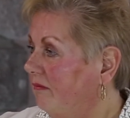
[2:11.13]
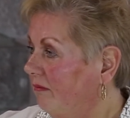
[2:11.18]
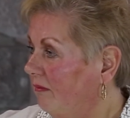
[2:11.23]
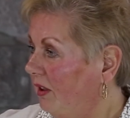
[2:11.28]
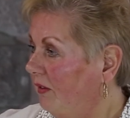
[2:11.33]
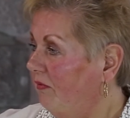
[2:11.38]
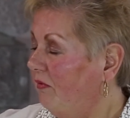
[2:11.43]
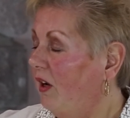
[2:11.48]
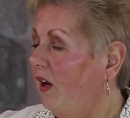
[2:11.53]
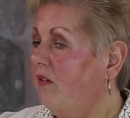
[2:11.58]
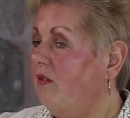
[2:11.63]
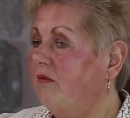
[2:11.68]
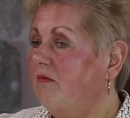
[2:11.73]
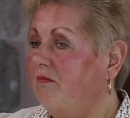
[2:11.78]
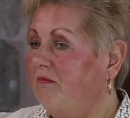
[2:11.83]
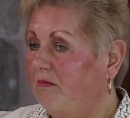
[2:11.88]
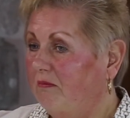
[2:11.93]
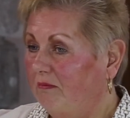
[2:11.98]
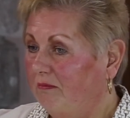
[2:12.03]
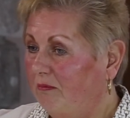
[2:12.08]
My
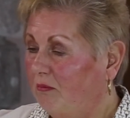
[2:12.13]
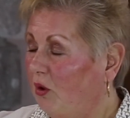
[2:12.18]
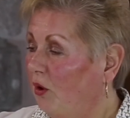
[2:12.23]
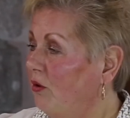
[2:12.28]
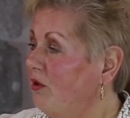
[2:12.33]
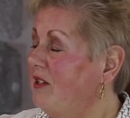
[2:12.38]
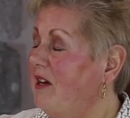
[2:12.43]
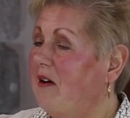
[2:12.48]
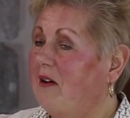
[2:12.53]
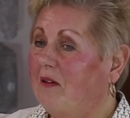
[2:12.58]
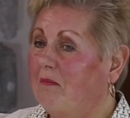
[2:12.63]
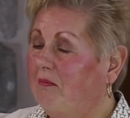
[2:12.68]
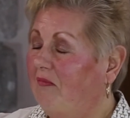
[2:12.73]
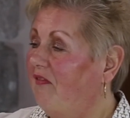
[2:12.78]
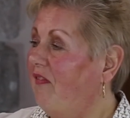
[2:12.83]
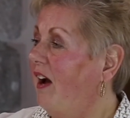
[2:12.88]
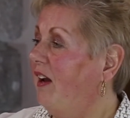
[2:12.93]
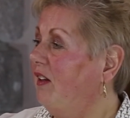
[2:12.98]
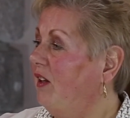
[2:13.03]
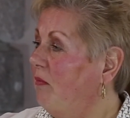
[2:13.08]
father broke down and
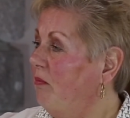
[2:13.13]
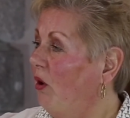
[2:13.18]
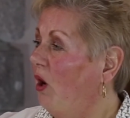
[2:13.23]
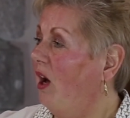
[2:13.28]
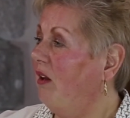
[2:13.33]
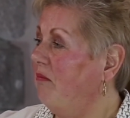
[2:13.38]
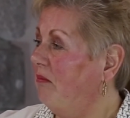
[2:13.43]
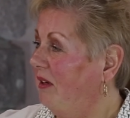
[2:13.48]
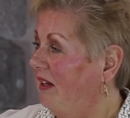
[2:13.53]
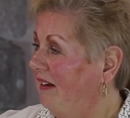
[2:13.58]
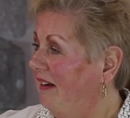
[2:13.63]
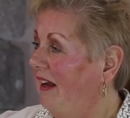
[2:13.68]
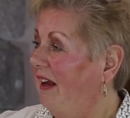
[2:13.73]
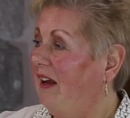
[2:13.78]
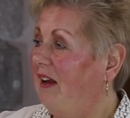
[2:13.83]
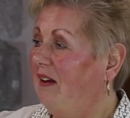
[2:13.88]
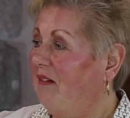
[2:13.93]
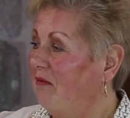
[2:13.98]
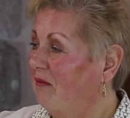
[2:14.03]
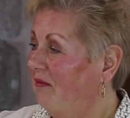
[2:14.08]
finally bought me
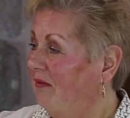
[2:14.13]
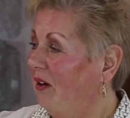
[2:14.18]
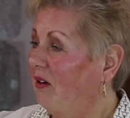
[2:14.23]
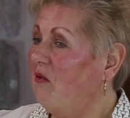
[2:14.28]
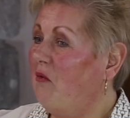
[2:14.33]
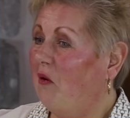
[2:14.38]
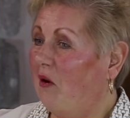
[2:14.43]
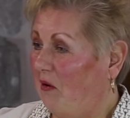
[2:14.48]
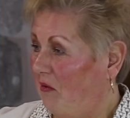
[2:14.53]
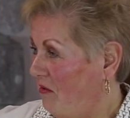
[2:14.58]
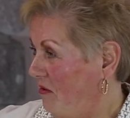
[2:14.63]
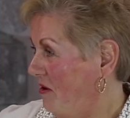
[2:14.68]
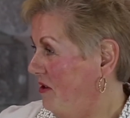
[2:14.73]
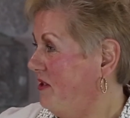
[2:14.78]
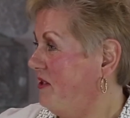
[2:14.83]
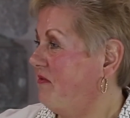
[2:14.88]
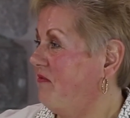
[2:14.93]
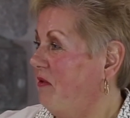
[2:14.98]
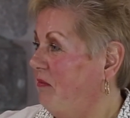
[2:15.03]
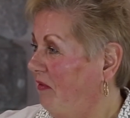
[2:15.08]
a quarter
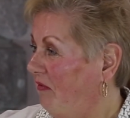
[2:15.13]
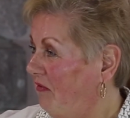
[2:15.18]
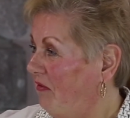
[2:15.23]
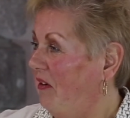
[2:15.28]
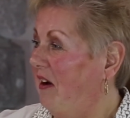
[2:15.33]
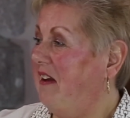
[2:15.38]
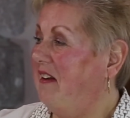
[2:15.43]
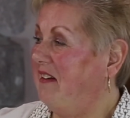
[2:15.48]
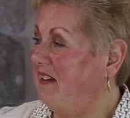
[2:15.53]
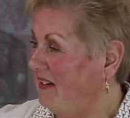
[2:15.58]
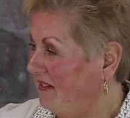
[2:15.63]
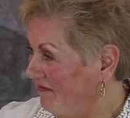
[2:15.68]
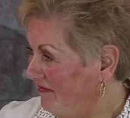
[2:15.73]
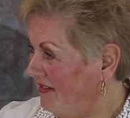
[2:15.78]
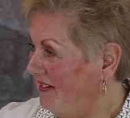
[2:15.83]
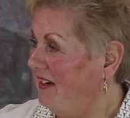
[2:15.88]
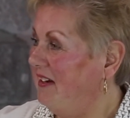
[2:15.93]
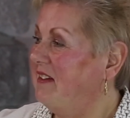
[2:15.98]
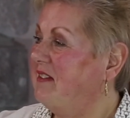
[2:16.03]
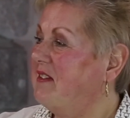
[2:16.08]
horse from a friend.
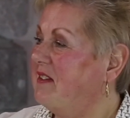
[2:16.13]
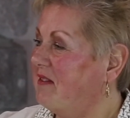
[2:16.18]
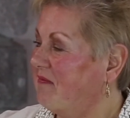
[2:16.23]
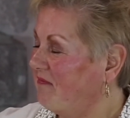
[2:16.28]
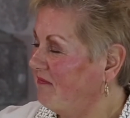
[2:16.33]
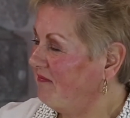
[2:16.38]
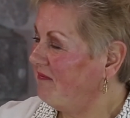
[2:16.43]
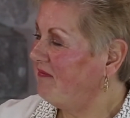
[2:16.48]
Yes.